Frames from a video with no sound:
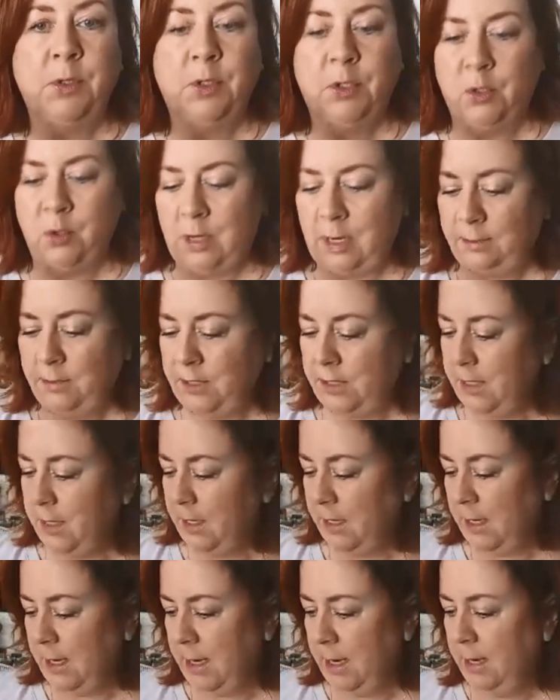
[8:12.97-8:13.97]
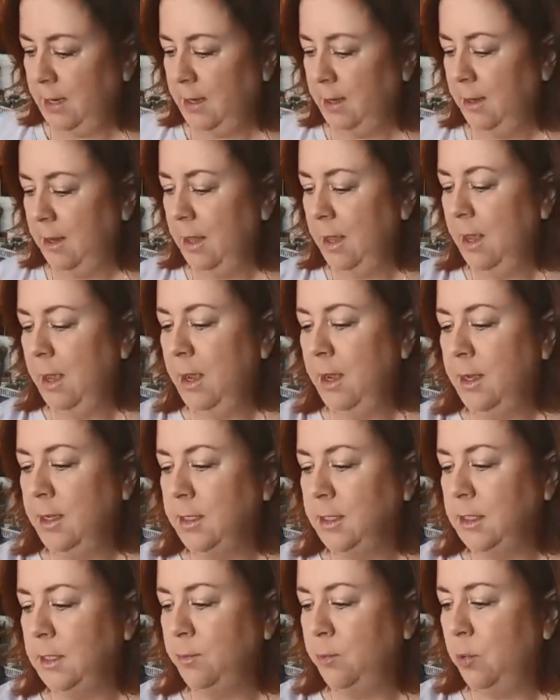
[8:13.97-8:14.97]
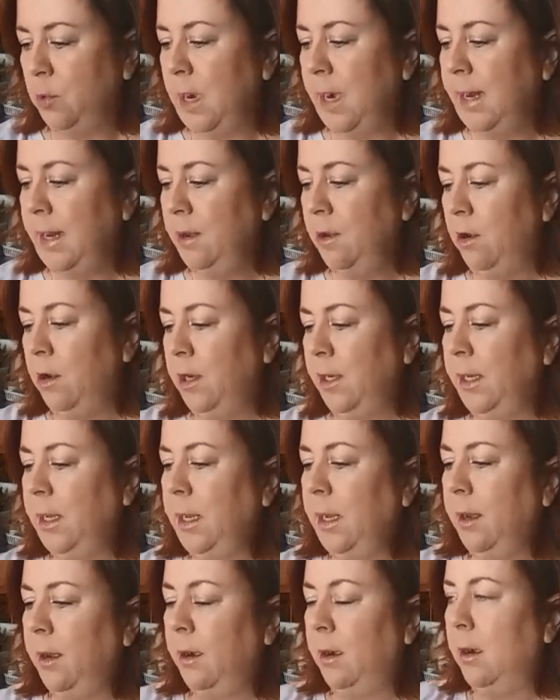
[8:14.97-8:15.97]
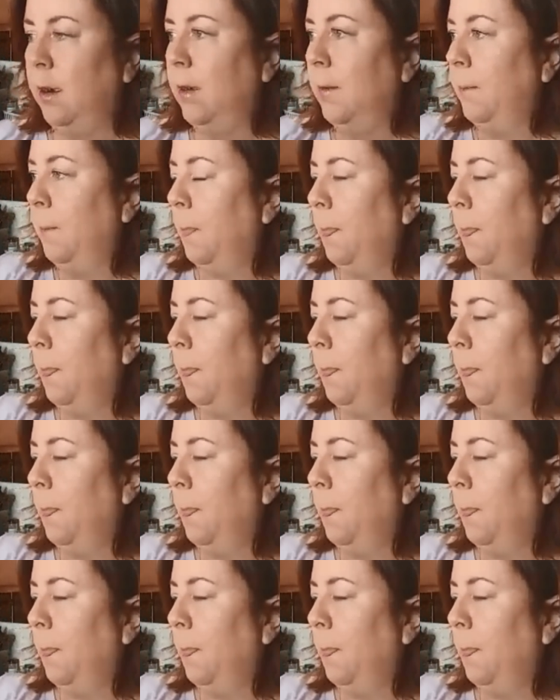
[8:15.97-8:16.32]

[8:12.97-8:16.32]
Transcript: So I'm just going to kind of spread it on here.